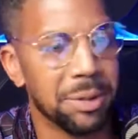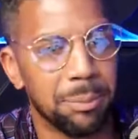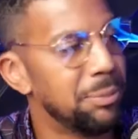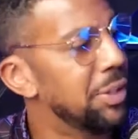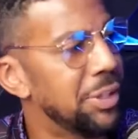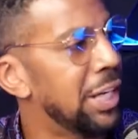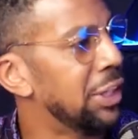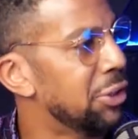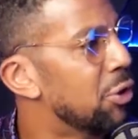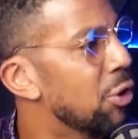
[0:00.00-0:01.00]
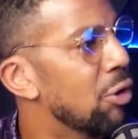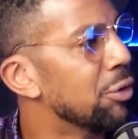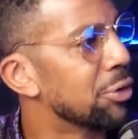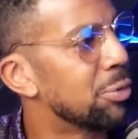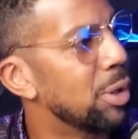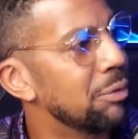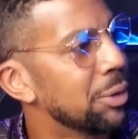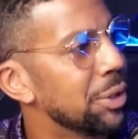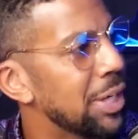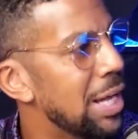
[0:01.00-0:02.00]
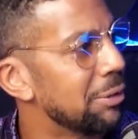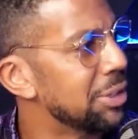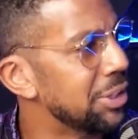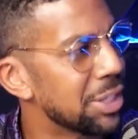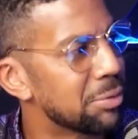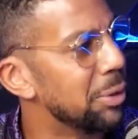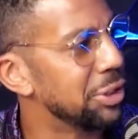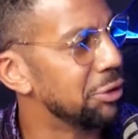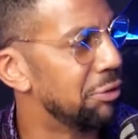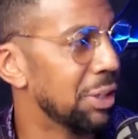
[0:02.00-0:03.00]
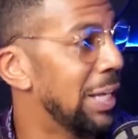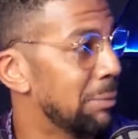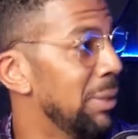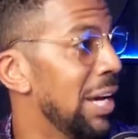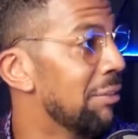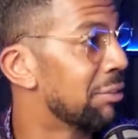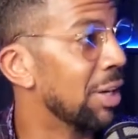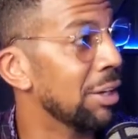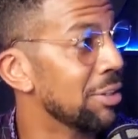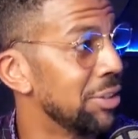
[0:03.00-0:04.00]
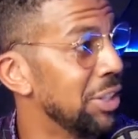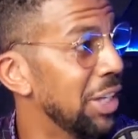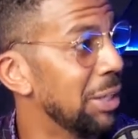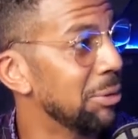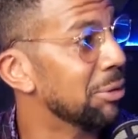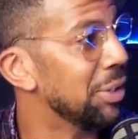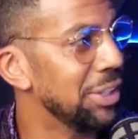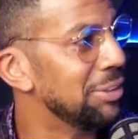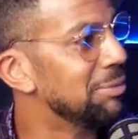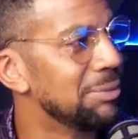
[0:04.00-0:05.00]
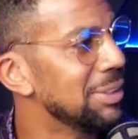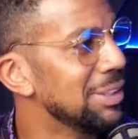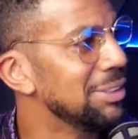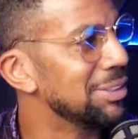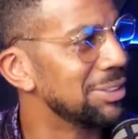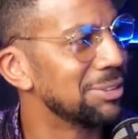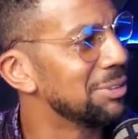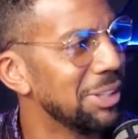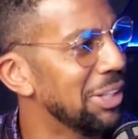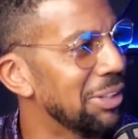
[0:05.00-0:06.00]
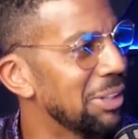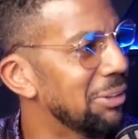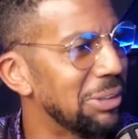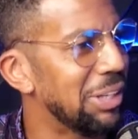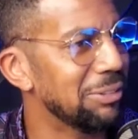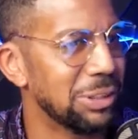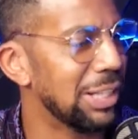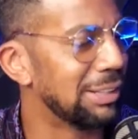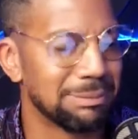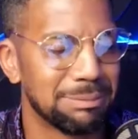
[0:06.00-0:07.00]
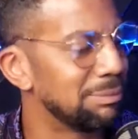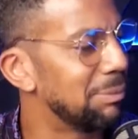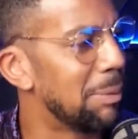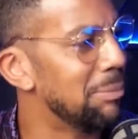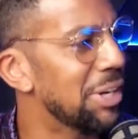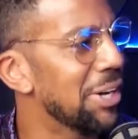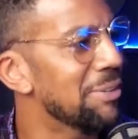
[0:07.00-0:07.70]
the the day you go over your 1,200 calories, guess what? You feel like me after I lost the game. You're ready. yeah. Just, and, and you're like, I'm done,